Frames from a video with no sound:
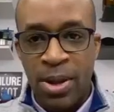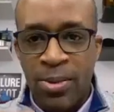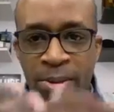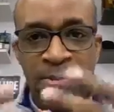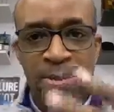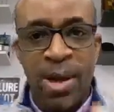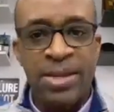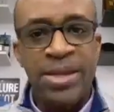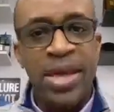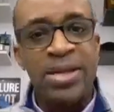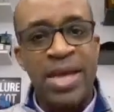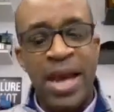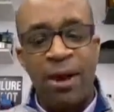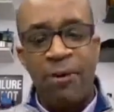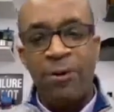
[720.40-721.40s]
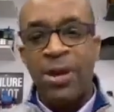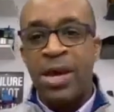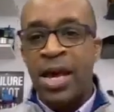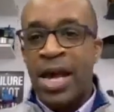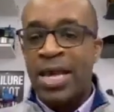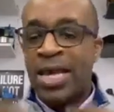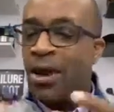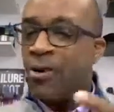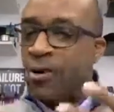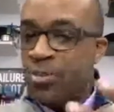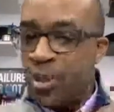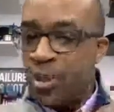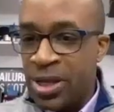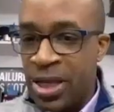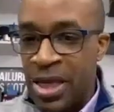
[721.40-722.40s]
You may want to write that down.
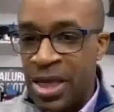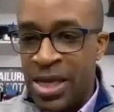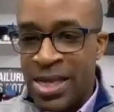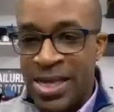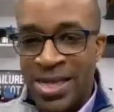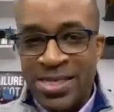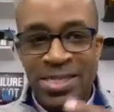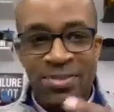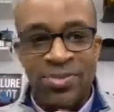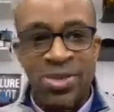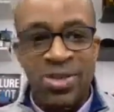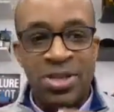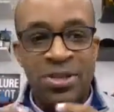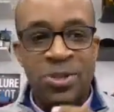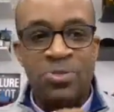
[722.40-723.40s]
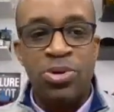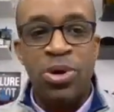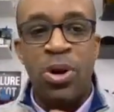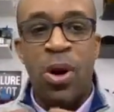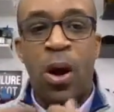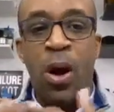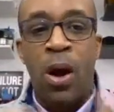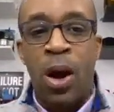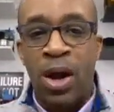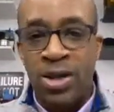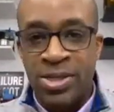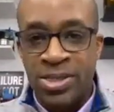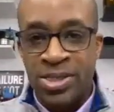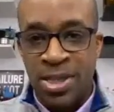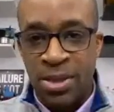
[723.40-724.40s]
Accountability is something that is put
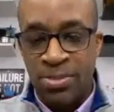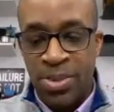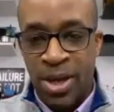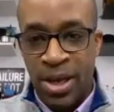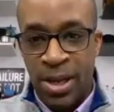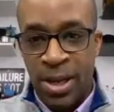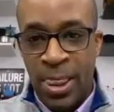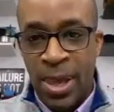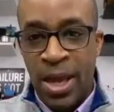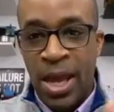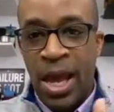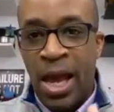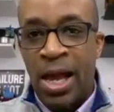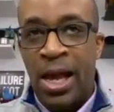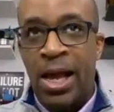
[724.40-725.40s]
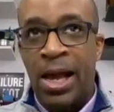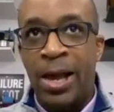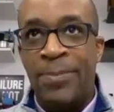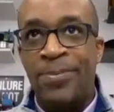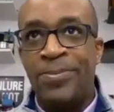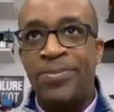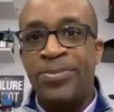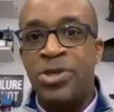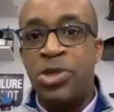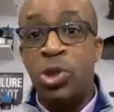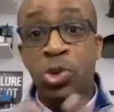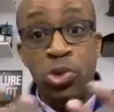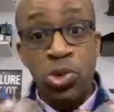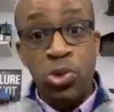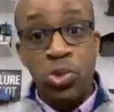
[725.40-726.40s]
on somebody.
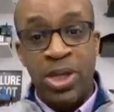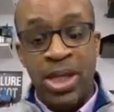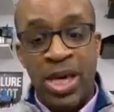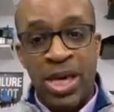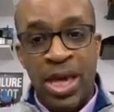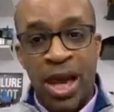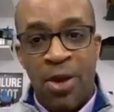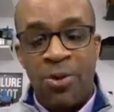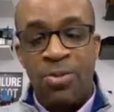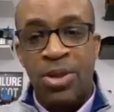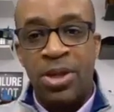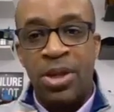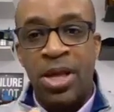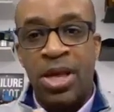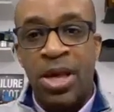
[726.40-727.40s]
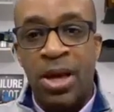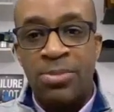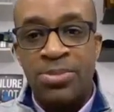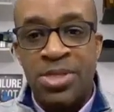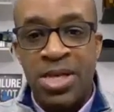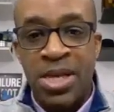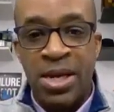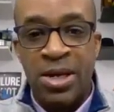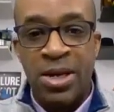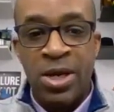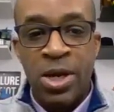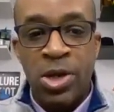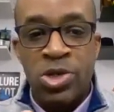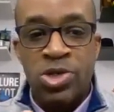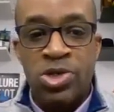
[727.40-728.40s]
Usually accountability comes
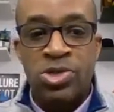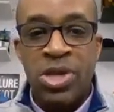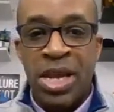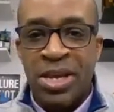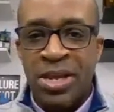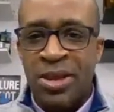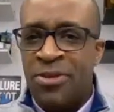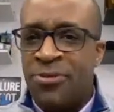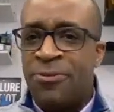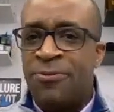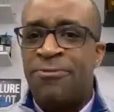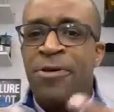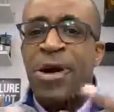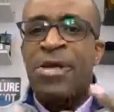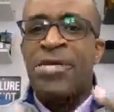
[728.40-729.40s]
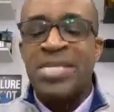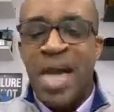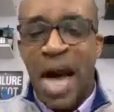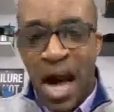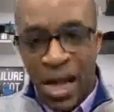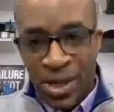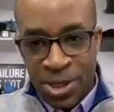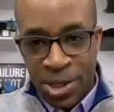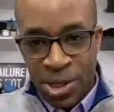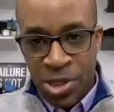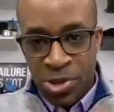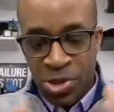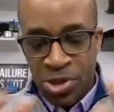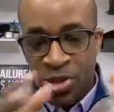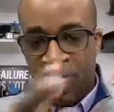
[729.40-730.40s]
in the
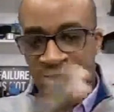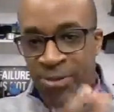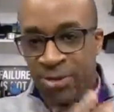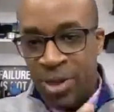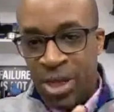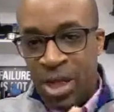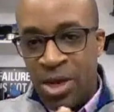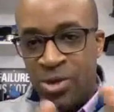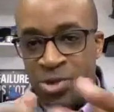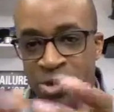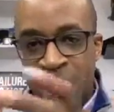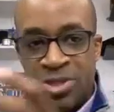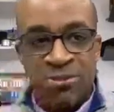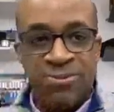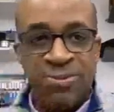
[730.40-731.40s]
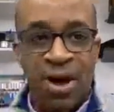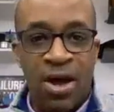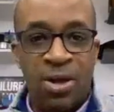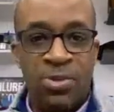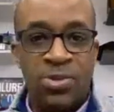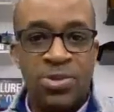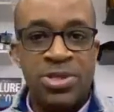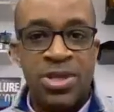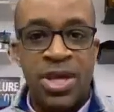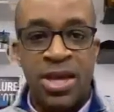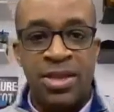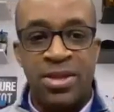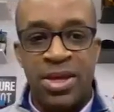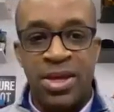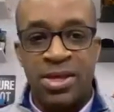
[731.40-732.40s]
phraseology, usually from leaders to followers
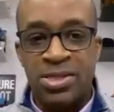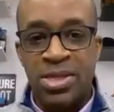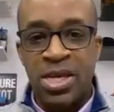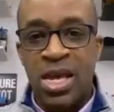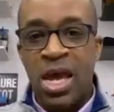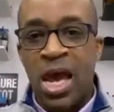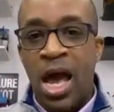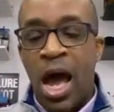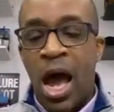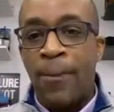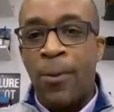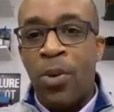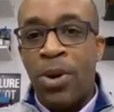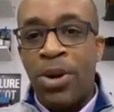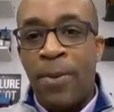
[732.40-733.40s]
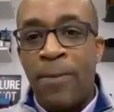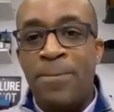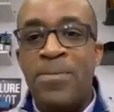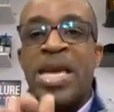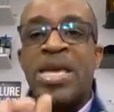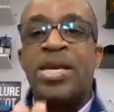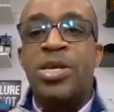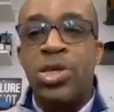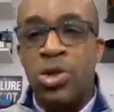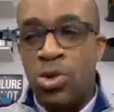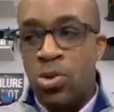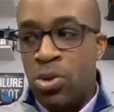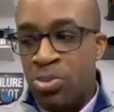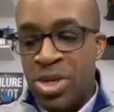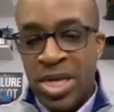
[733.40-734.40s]
like this. I'm going to make
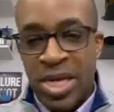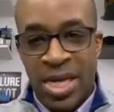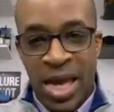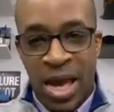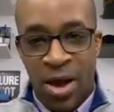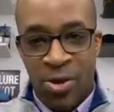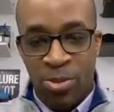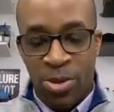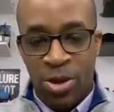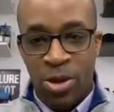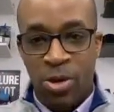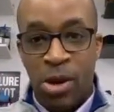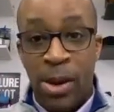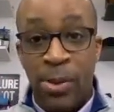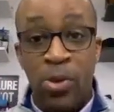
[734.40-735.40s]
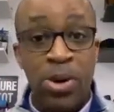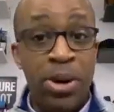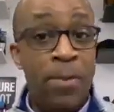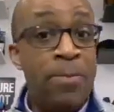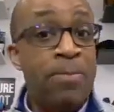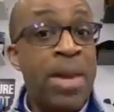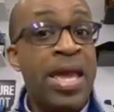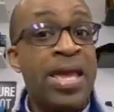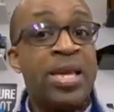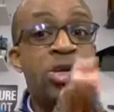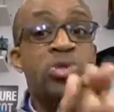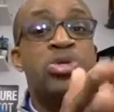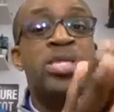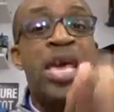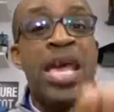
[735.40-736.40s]
you be accountable, or I'm going to
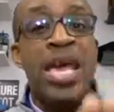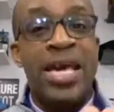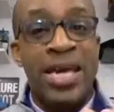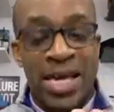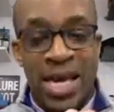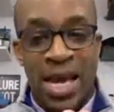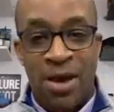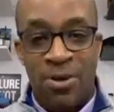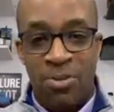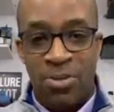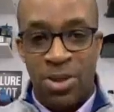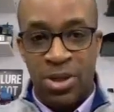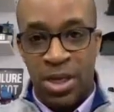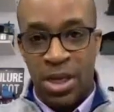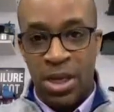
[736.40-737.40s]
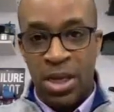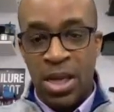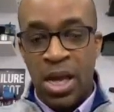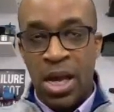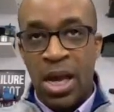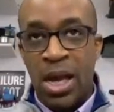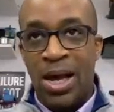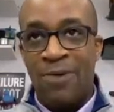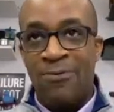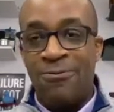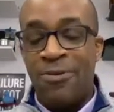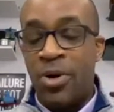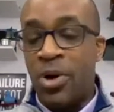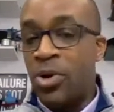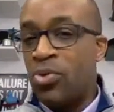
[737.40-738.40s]
make you take accountability.
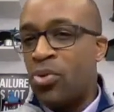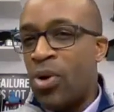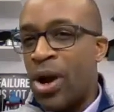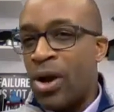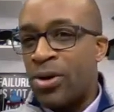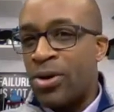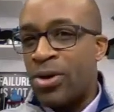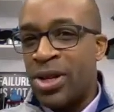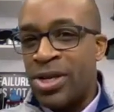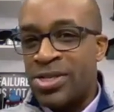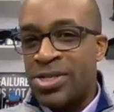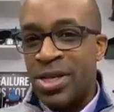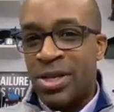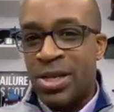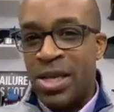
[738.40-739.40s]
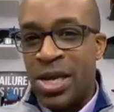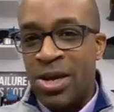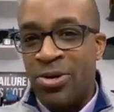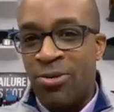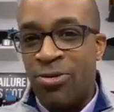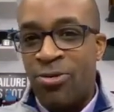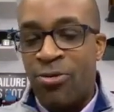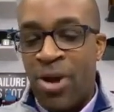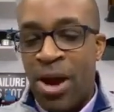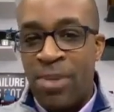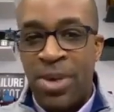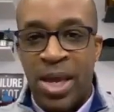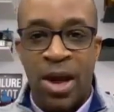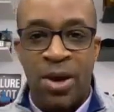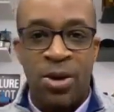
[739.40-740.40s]
Very rarely does a leader
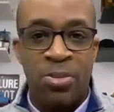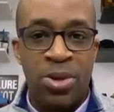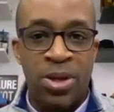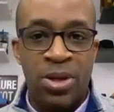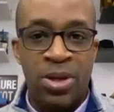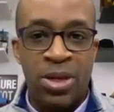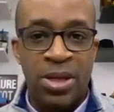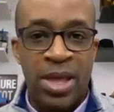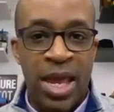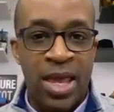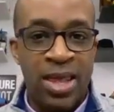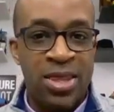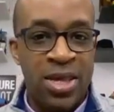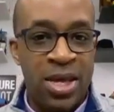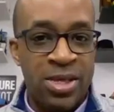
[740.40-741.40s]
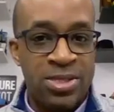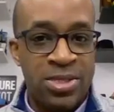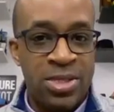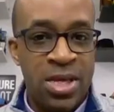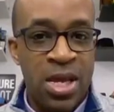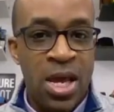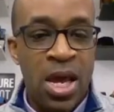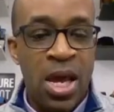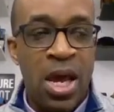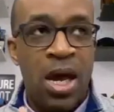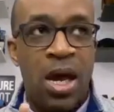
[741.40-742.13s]
frame accountability like this.